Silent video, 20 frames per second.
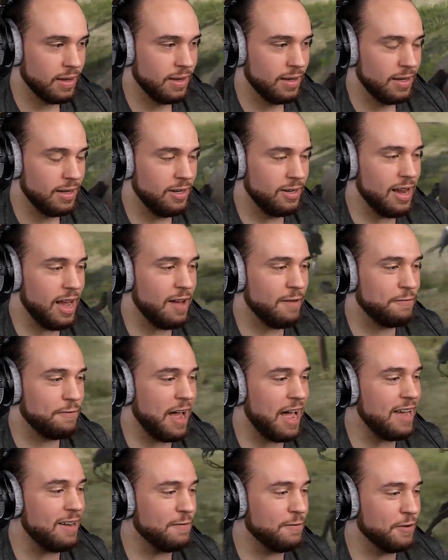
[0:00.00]
You're not
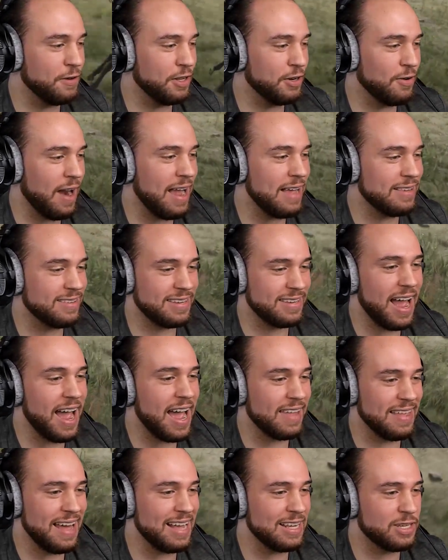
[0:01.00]
fighting for the right
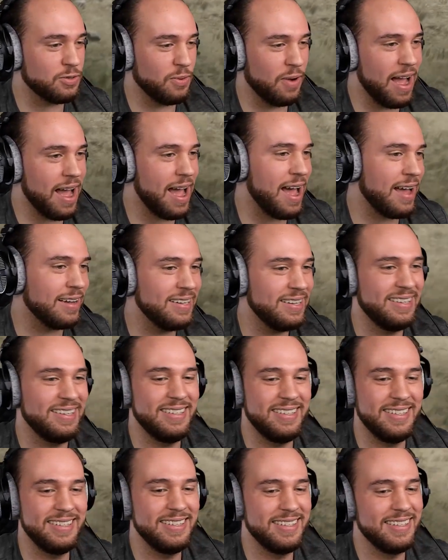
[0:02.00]
side. That's why
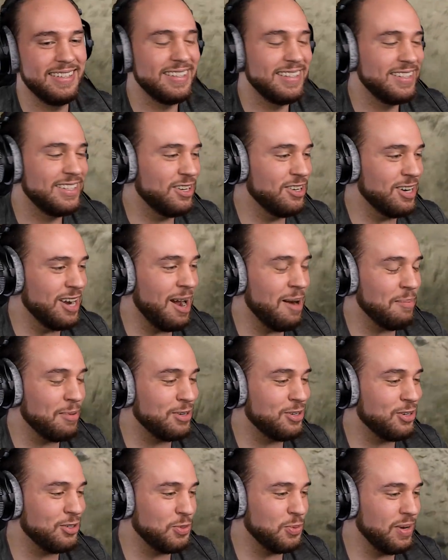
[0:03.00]
your
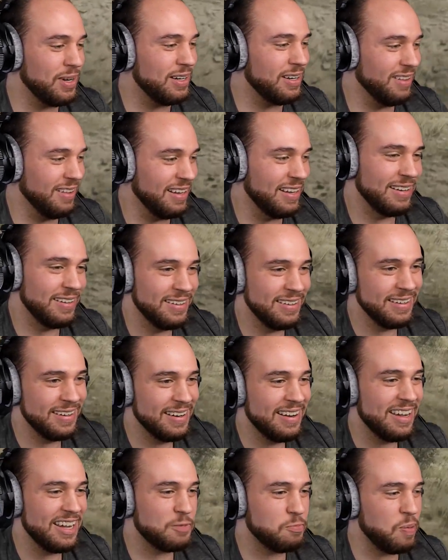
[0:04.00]
numbers are dwindling
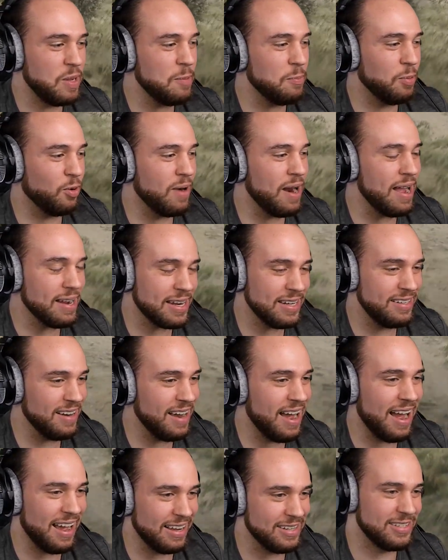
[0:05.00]
as people
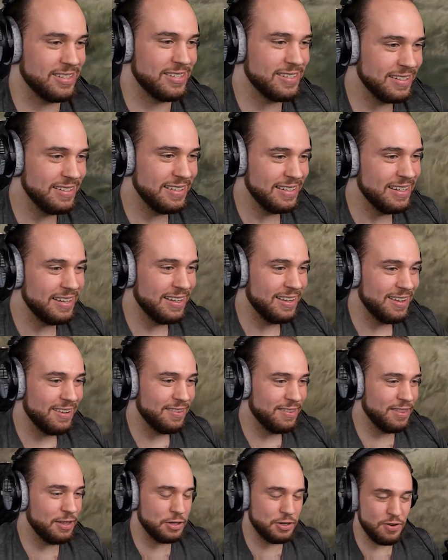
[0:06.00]
recognize
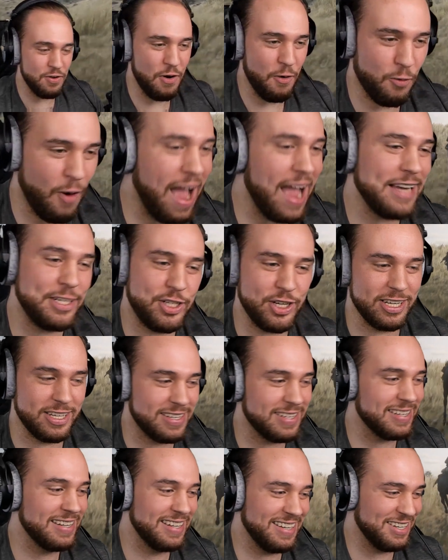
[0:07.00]
the
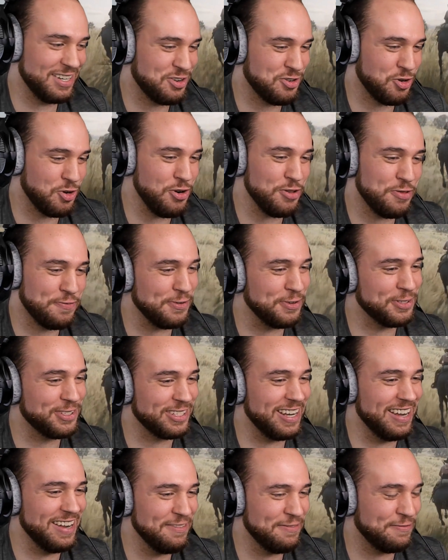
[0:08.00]
righteous, truthful
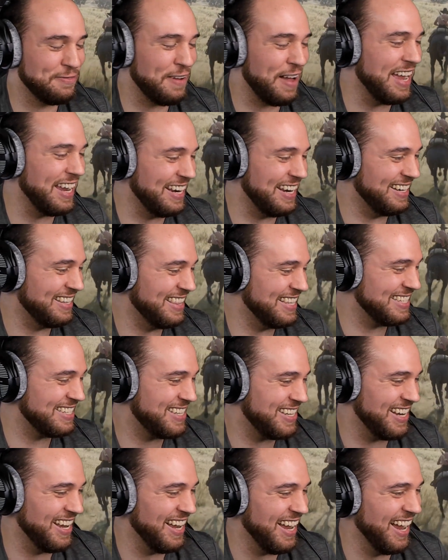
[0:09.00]

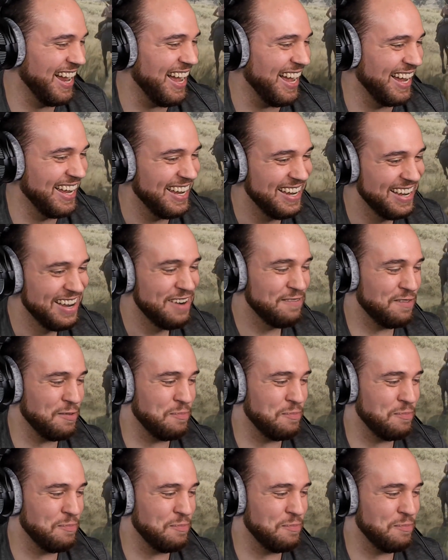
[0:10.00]
fights for